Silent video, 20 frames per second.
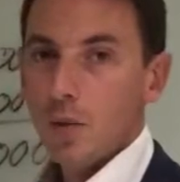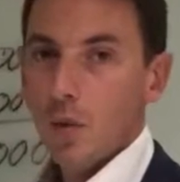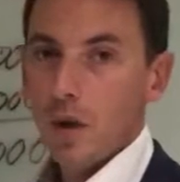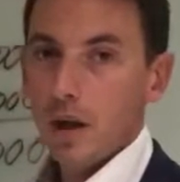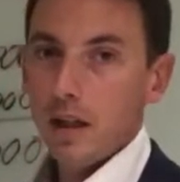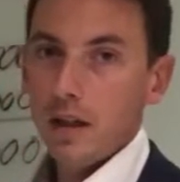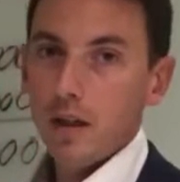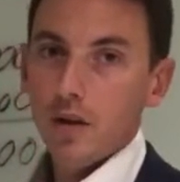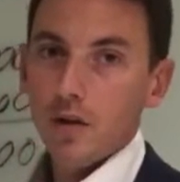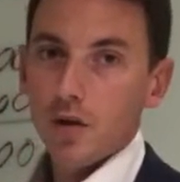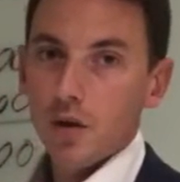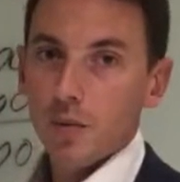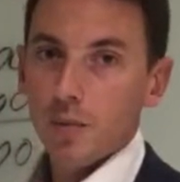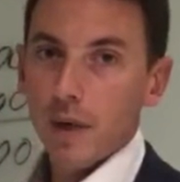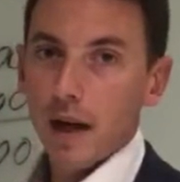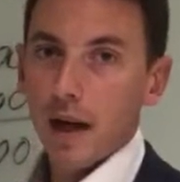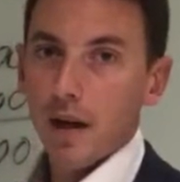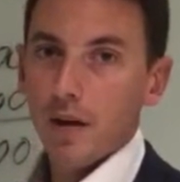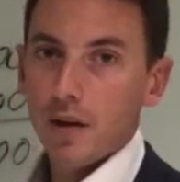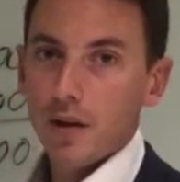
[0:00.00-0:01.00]
20 years from
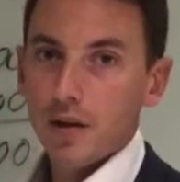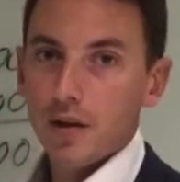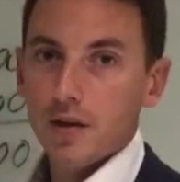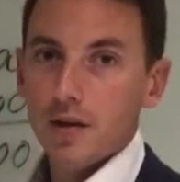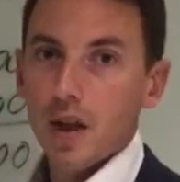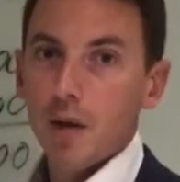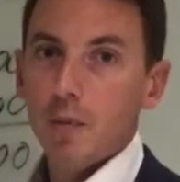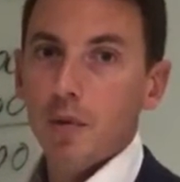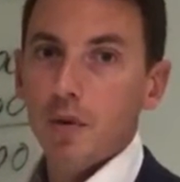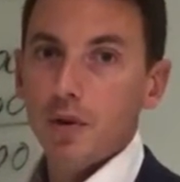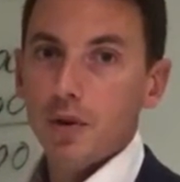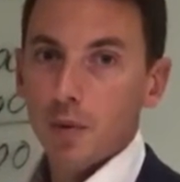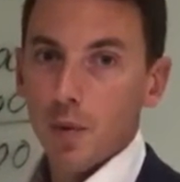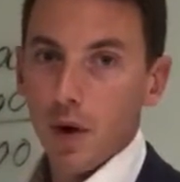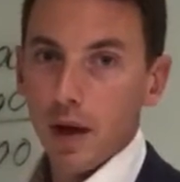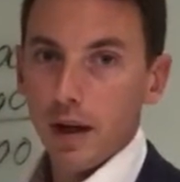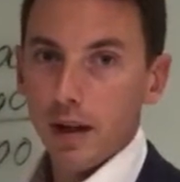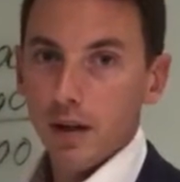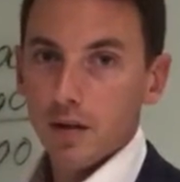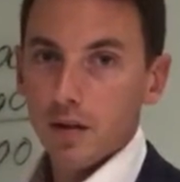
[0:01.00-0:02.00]
now this has doubled
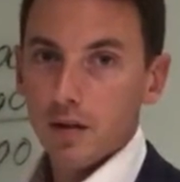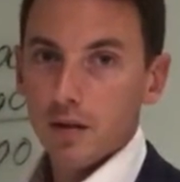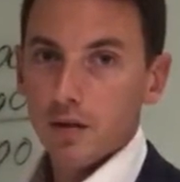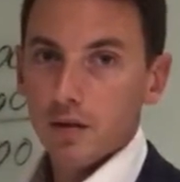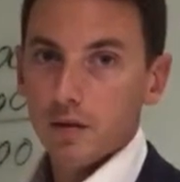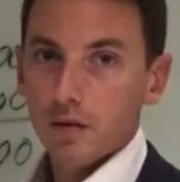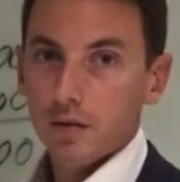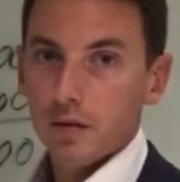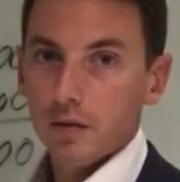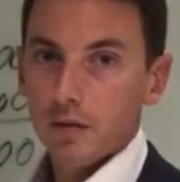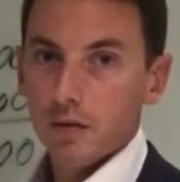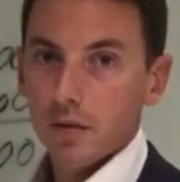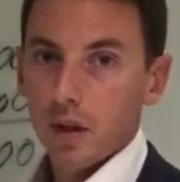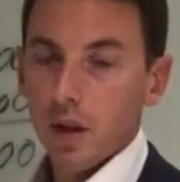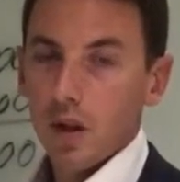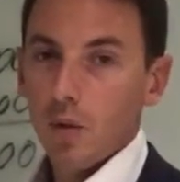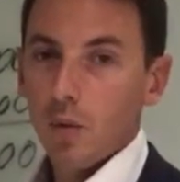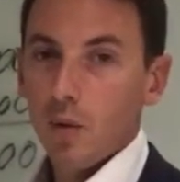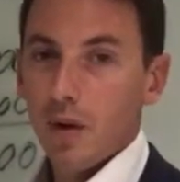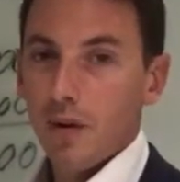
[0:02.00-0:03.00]
twice,
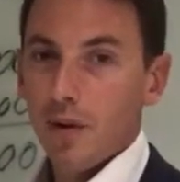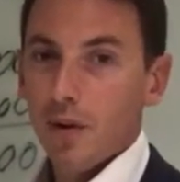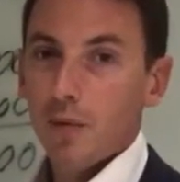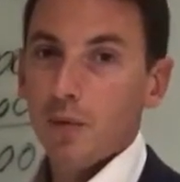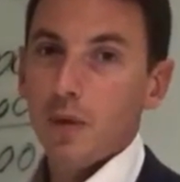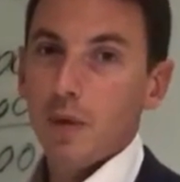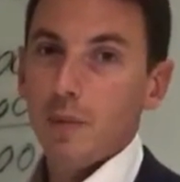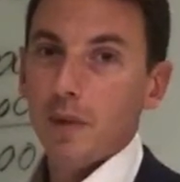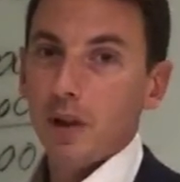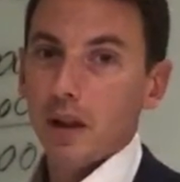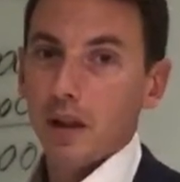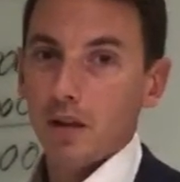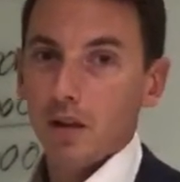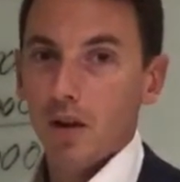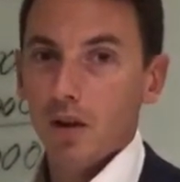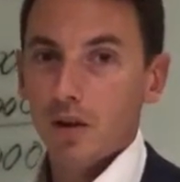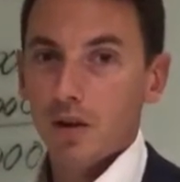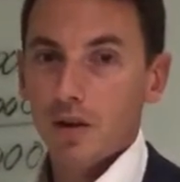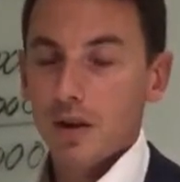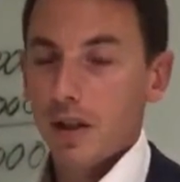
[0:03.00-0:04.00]
we're at $3 million.
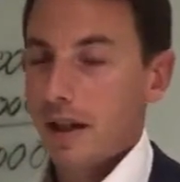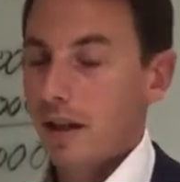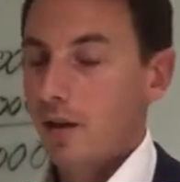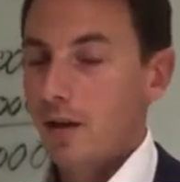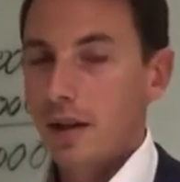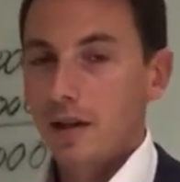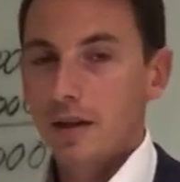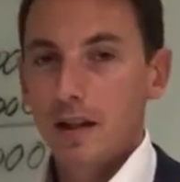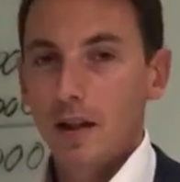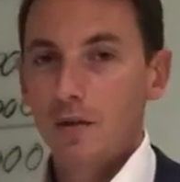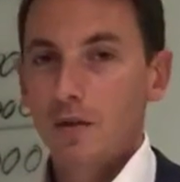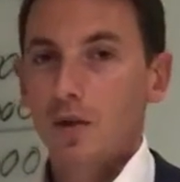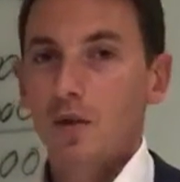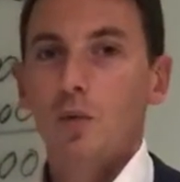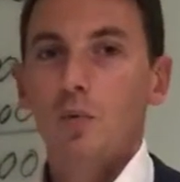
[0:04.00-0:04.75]
I know that sounds